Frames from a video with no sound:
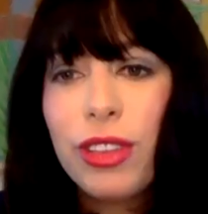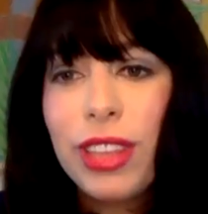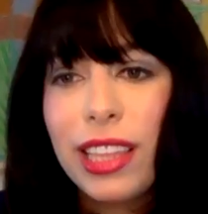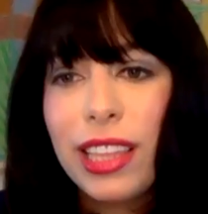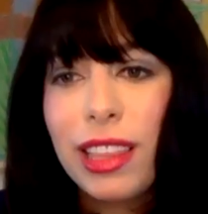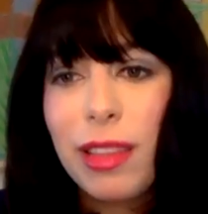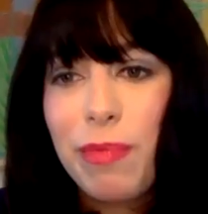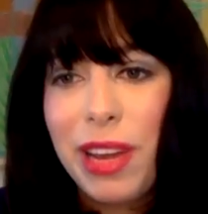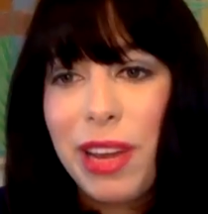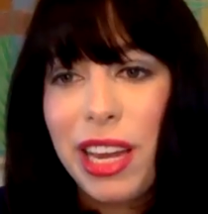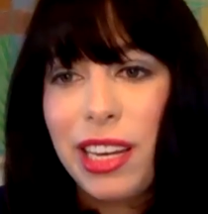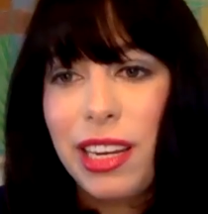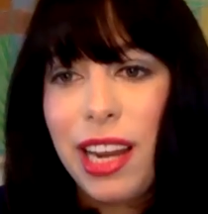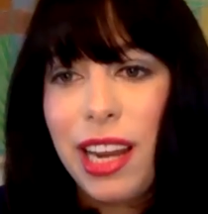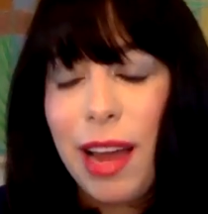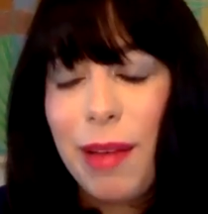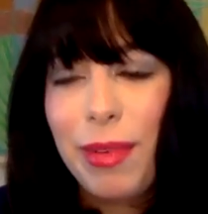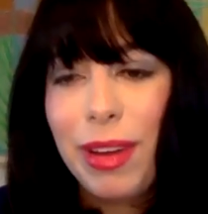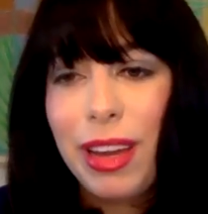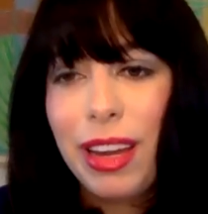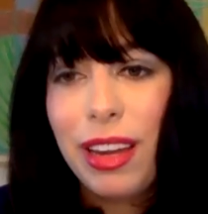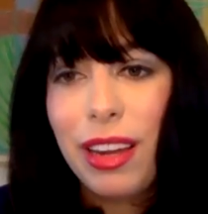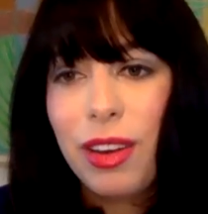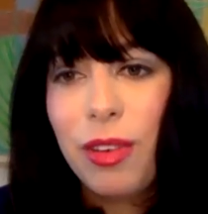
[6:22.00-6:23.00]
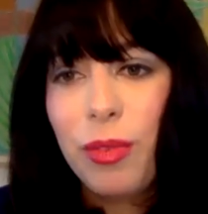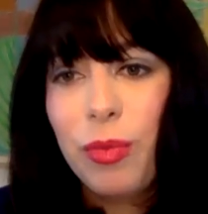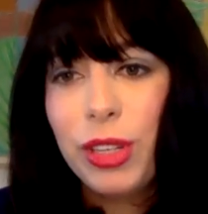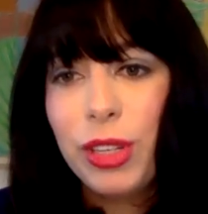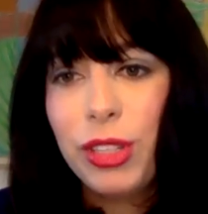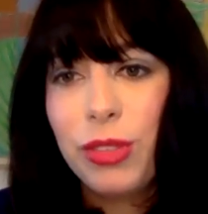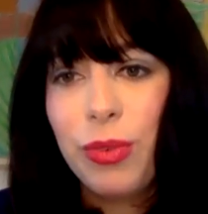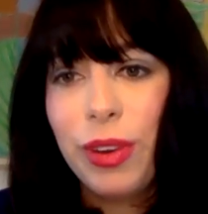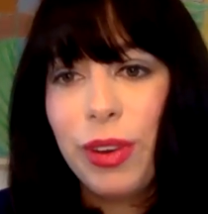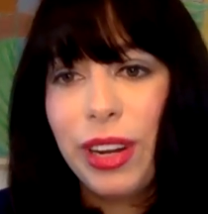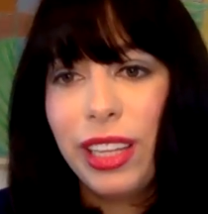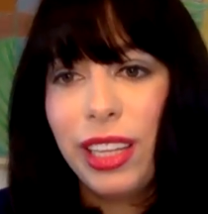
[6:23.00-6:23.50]
that the pandemic was
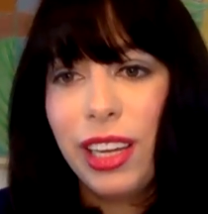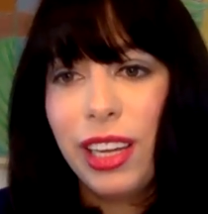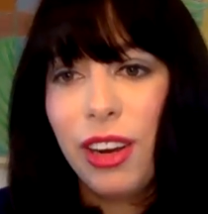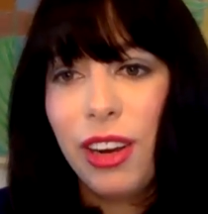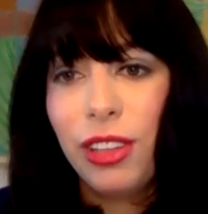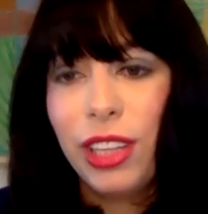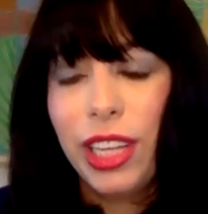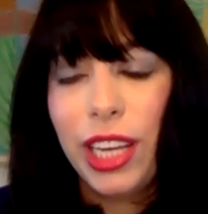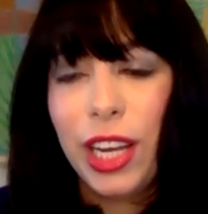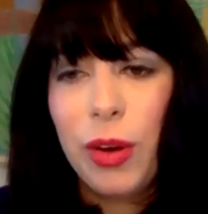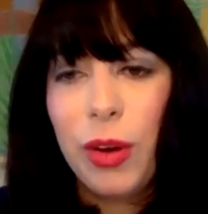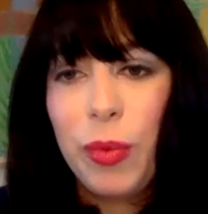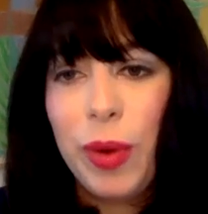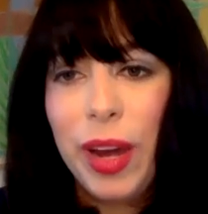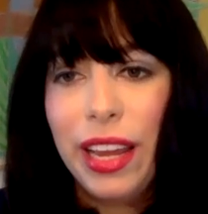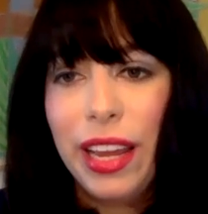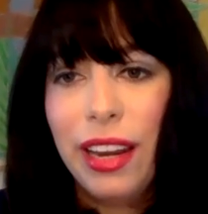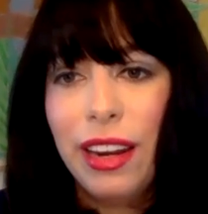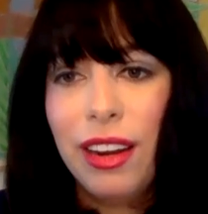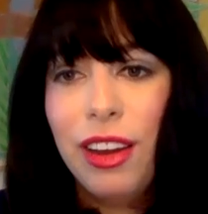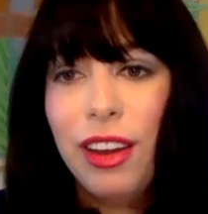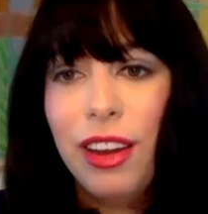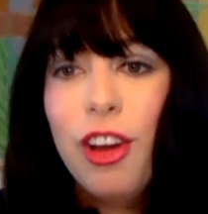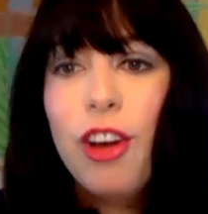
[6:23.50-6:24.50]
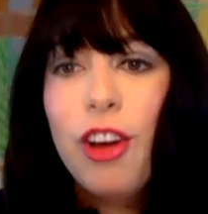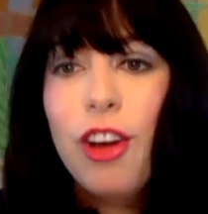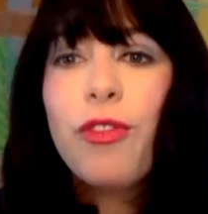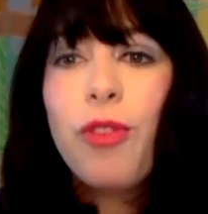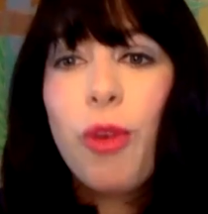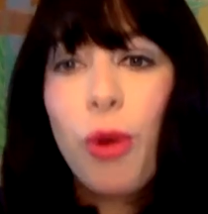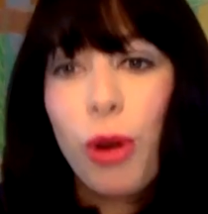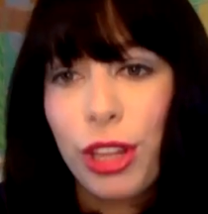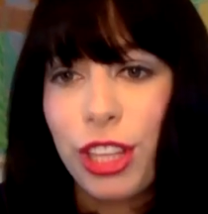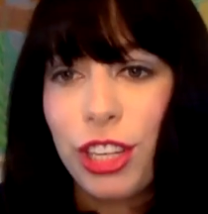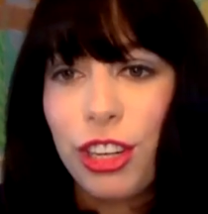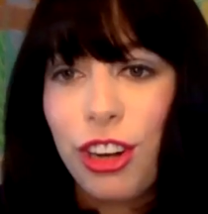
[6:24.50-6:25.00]
really only a win
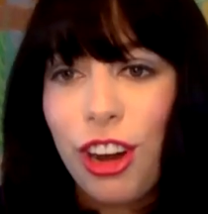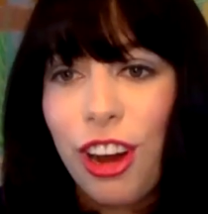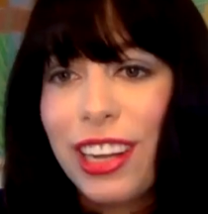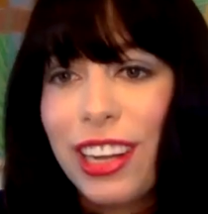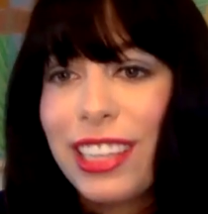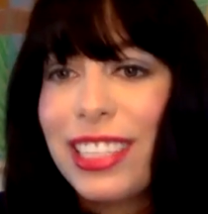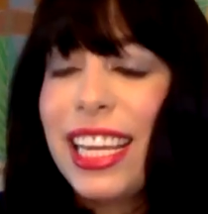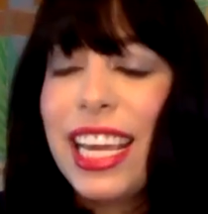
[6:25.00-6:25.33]
for the dogs,